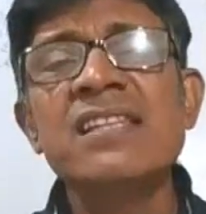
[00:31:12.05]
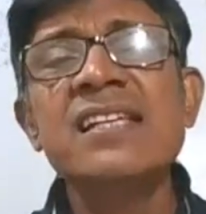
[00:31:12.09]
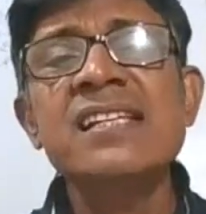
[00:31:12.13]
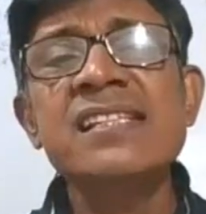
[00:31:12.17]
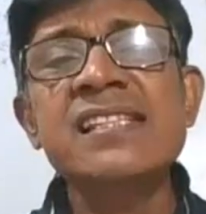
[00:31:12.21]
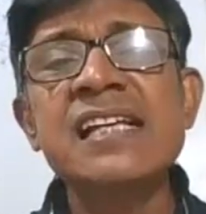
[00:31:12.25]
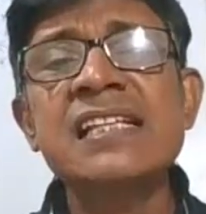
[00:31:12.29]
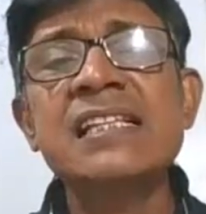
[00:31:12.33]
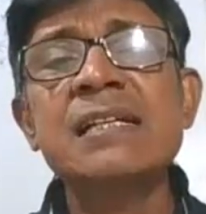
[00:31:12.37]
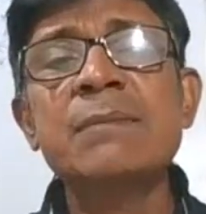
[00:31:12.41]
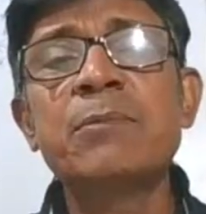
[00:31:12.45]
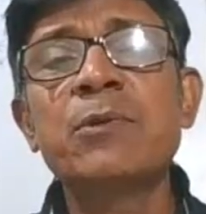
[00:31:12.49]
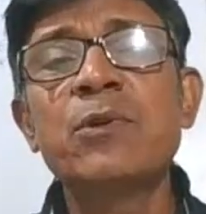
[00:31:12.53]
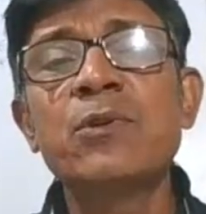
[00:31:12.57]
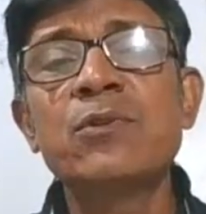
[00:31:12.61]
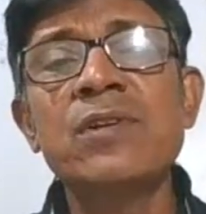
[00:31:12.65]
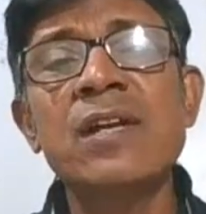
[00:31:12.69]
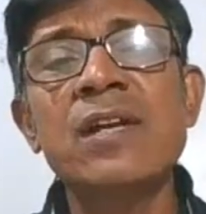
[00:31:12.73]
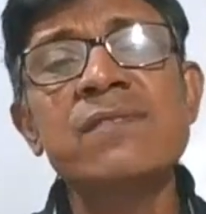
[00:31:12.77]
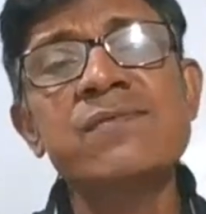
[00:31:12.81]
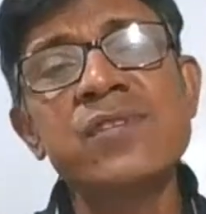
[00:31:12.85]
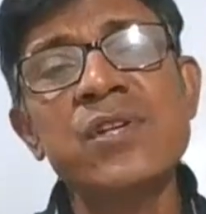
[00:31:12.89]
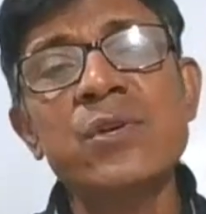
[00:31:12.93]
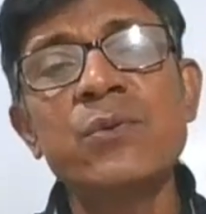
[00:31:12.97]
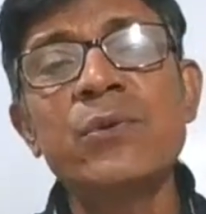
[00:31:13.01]
These are the
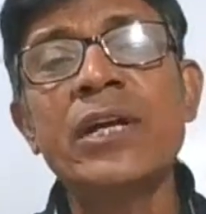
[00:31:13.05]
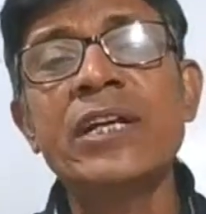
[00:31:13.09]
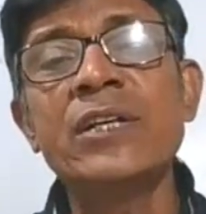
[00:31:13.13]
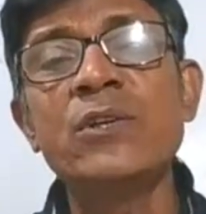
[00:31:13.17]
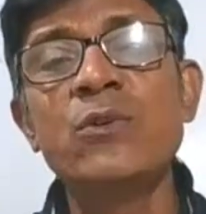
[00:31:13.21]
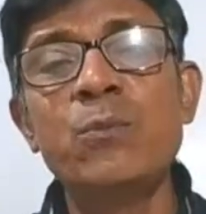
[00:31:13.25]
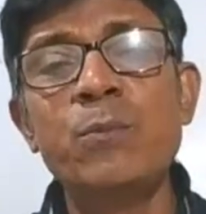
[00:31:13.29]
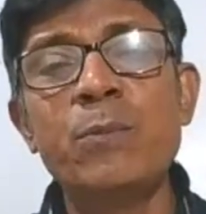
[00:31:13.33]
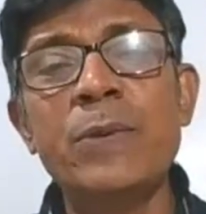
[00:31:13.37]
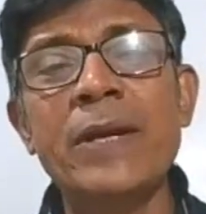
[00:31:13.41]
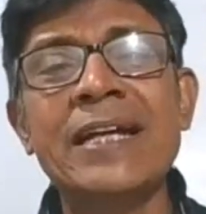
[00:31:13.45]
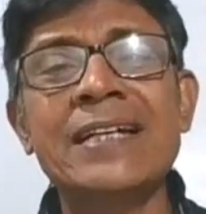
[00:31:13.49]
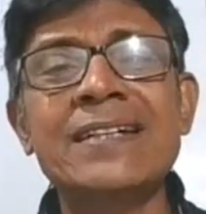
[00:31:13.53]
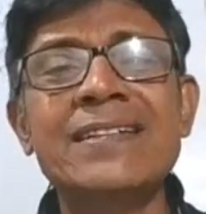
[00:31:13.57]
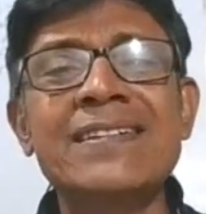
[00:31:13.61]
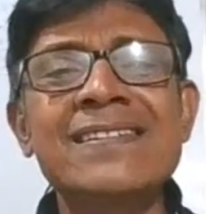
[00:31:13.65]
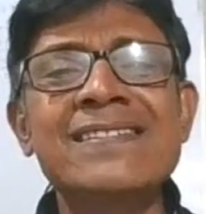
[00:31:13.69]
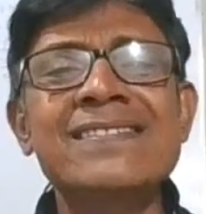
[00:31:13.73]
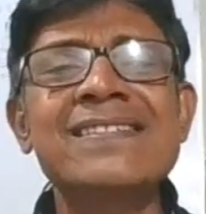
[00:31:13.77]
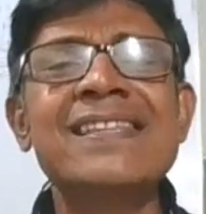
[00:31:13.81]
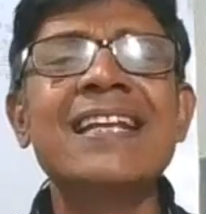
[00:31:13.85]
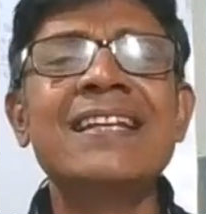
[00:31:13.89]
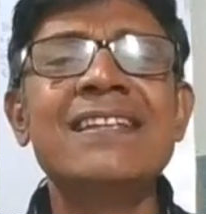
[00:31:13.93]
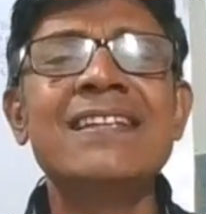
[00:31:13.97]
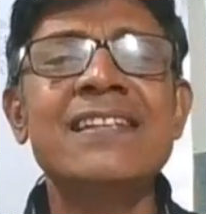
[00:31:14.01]
programs you can do
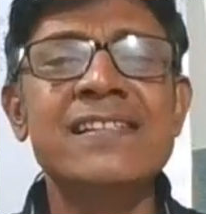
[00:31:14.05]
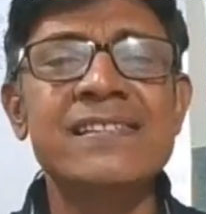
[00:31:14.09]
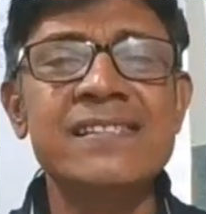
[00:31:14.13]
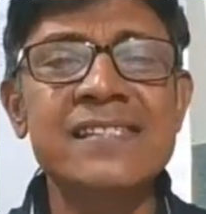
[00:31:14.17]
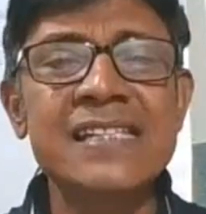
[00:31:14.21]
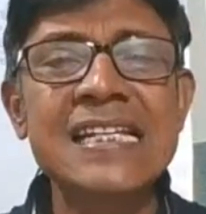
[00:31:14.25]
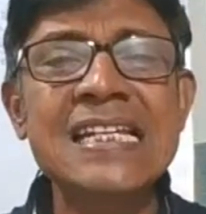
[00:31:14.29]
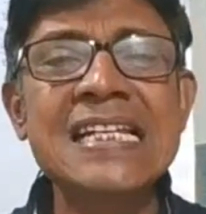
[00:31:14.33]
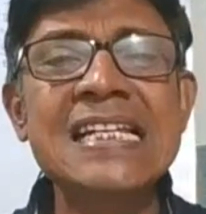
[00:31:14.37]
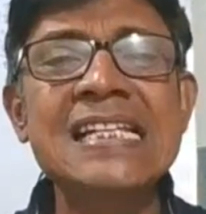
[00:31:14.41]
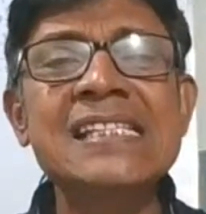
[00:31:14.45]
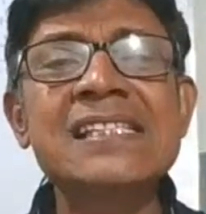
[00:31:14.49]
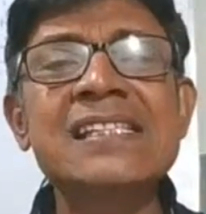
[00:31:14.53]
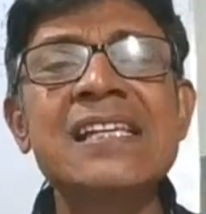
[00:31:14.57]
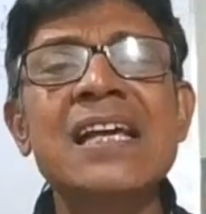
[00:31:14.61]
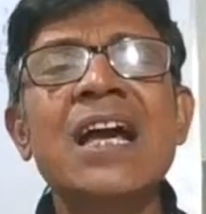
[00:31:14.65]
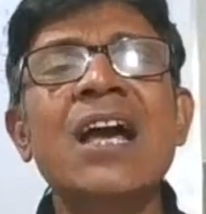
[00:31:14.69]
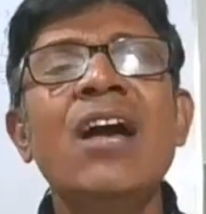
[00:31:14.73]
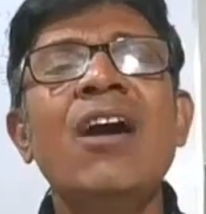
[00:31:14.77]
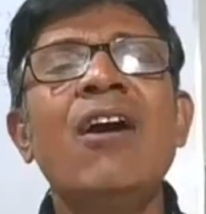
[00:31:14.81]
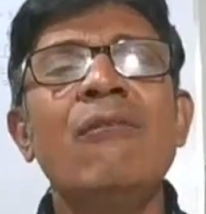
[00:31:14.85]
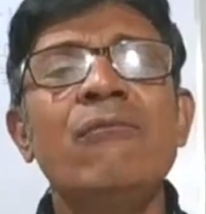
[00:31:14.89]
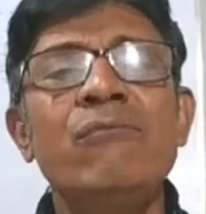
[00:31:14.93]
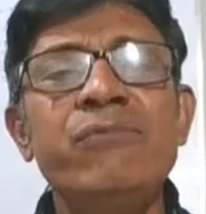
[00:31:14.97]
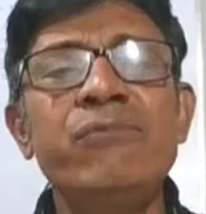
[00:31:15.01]
practice. Then the series,
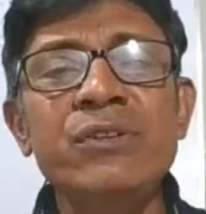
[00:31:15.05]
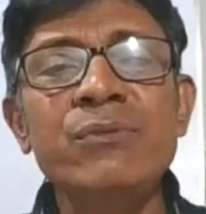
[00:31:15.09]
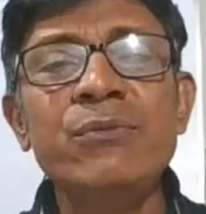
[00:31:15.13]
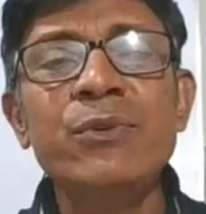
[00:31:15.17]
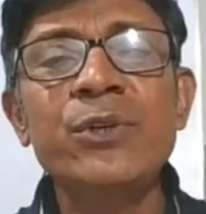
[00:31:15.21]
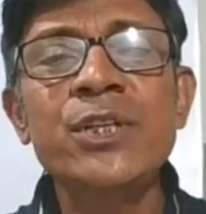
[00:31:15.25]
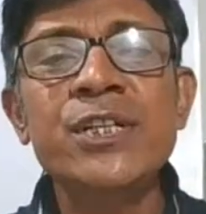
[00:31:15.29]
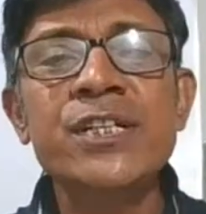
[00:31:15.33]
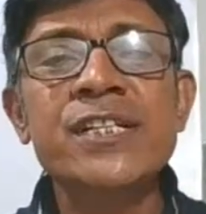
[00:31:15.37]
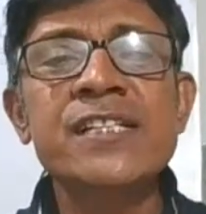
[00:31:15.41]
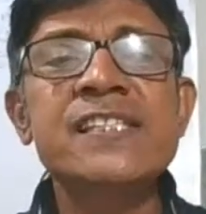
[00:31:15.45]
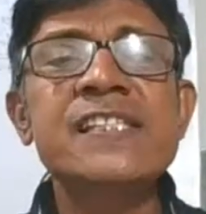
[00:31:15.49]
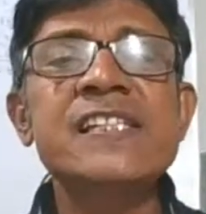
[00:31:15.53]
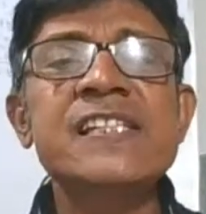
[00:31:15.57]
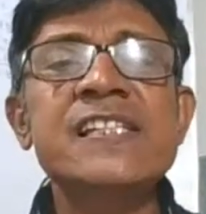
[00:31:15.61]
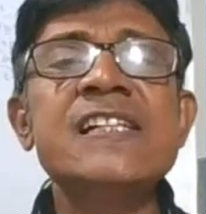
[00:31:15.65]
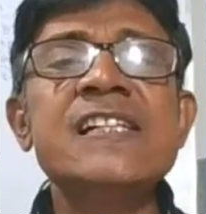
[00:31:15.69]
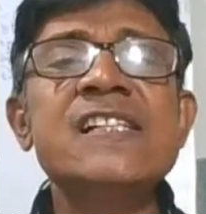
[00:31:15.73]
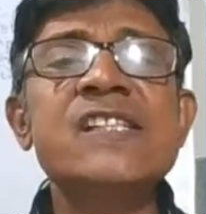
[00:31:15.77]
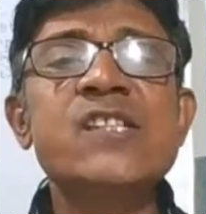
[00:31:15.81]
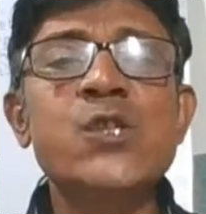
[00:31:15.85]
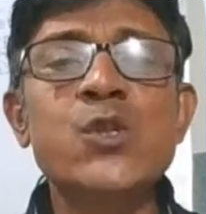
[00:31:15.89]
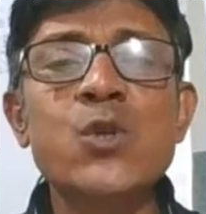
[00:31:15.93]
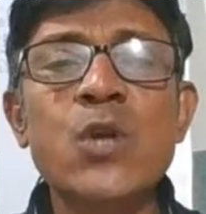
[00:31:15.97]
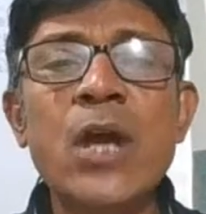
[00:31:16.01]
Fibonacci series,
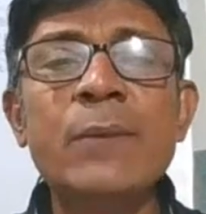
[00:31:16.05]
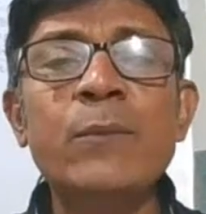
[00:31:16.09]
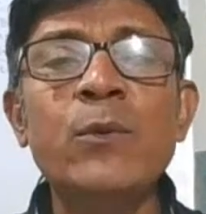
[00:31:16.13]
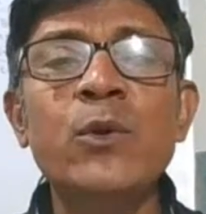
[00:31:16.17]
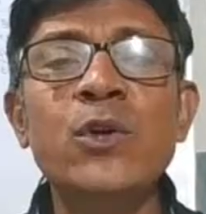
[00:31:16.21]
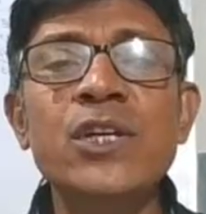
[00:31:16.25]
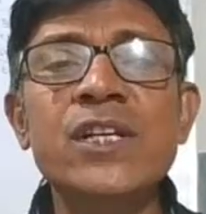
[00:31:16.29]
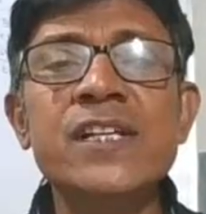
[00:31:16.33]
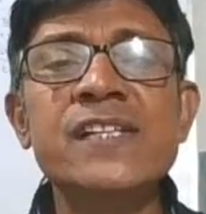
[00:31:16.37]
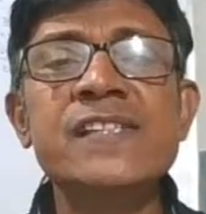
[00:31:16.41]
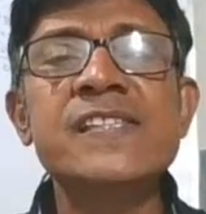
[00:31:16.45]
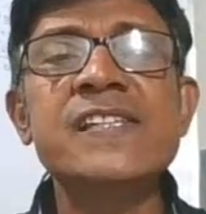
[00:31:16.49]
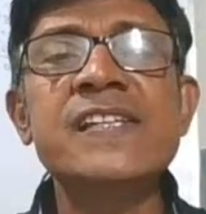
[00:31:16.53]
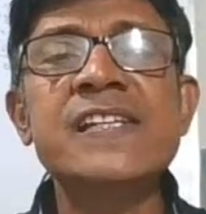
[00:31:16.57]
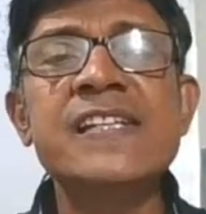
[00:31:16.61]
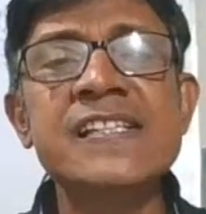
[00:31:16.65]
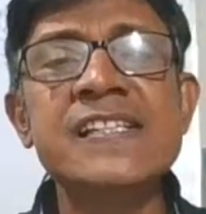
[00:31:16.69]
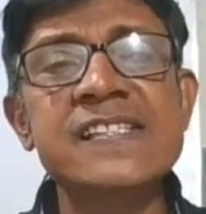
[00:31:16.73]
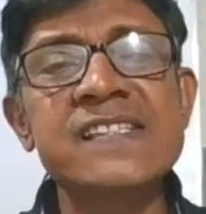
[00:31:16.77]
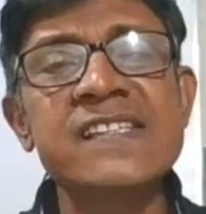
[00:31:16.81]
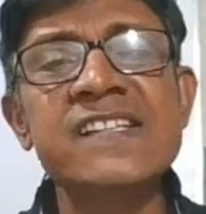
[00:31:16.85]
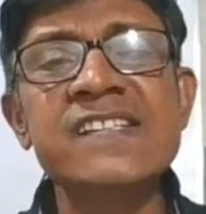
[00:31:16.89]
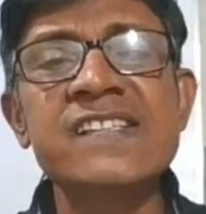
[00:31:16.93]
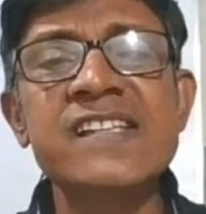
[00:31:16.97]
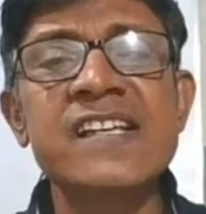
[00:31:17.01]
Fibonacci series,
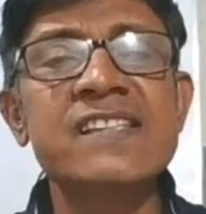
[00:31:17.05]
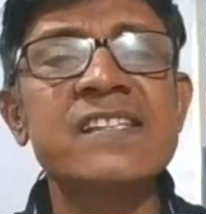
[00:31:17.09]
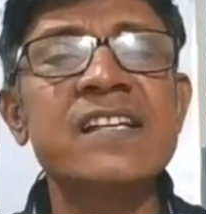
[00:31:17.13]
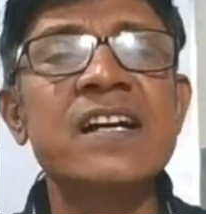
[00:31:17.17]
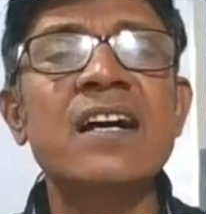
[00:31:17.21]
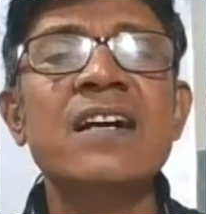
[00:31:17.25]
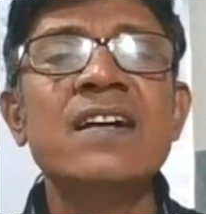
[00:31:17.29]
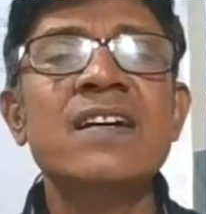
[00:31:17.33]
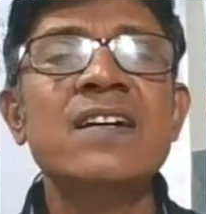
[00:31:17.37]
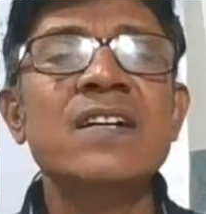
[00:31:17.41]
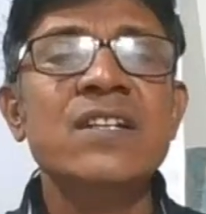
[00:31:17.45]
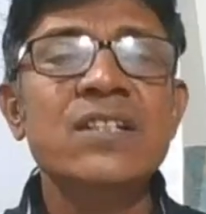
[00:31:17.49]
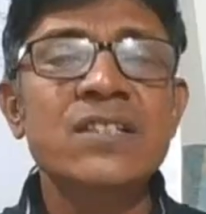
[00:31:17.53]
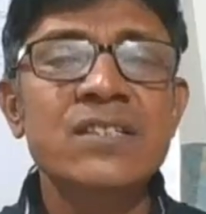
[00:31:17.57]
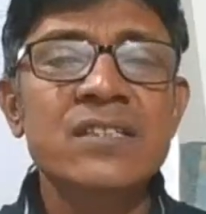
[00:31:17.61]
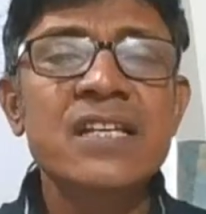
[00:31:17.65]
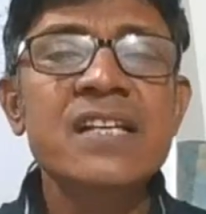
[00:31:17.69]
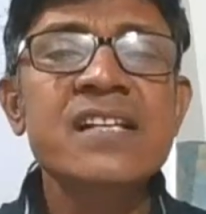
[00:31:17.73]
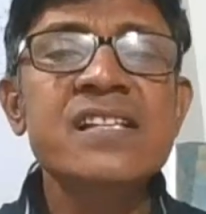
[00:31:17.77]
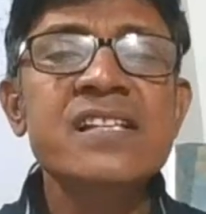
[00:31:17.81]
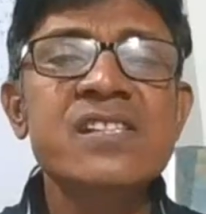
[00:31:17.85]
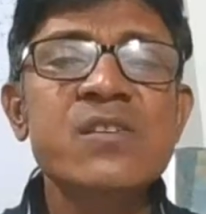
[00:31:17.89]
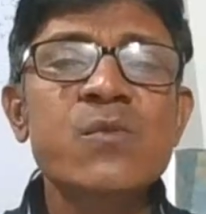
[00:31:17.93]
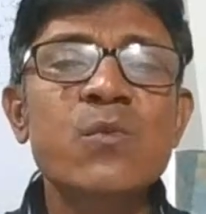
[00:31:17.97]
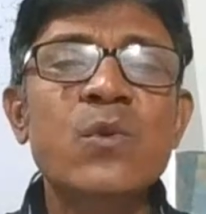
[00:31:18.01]
these are the things
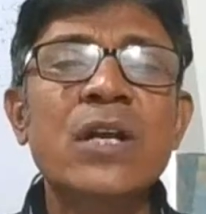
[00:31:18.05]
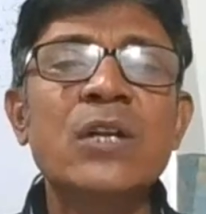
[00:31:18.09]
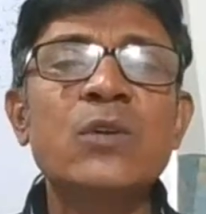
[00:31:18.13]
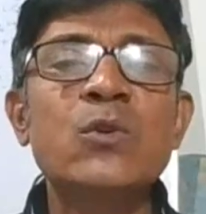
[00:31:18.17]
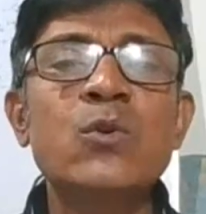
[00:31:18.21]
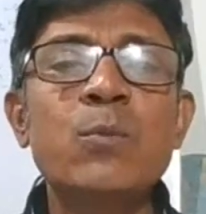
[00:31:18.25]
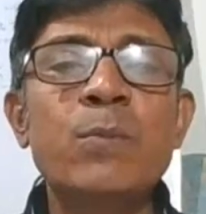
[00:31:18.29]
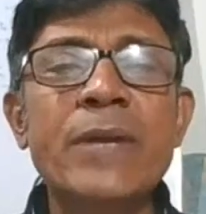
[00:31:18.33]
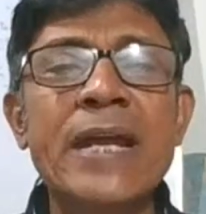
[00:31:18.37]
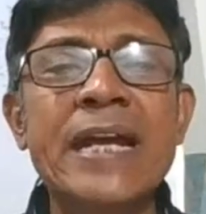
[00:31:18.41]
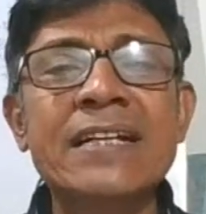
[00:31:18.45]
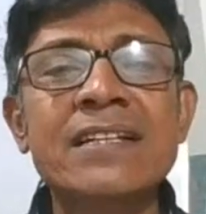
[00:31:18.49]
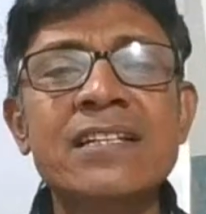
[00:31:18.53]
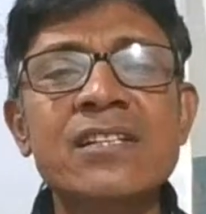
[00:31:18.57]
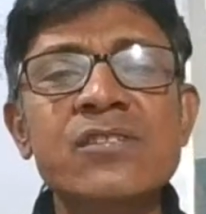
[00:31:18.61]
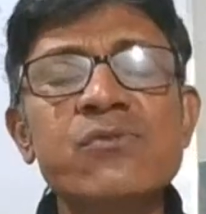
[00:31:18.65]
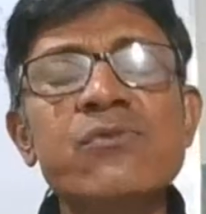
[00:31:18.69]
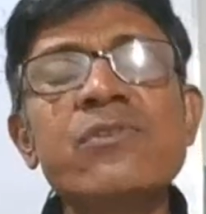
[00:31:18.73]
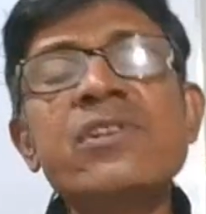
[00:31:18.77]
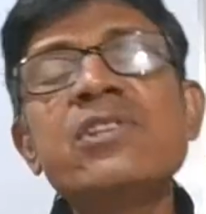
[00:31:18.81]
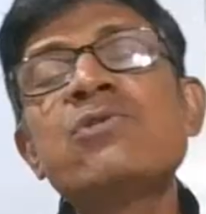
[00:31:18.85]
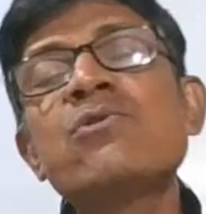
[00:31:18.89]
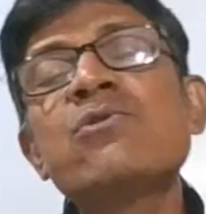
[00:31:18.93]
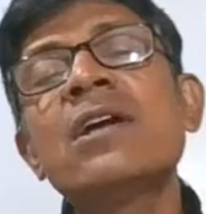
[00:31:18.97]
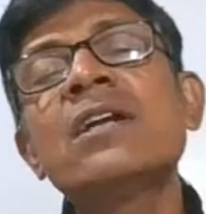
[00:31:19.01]
you can do practice. Which
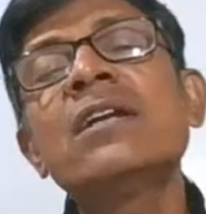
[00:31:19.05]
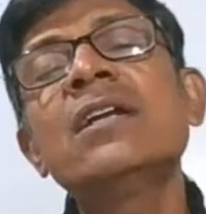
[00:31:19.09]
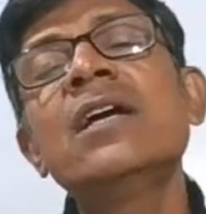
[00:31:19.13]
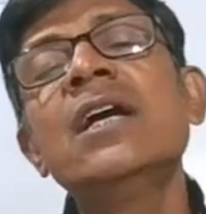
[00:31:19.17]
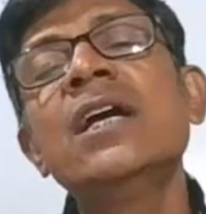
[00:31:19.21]
one?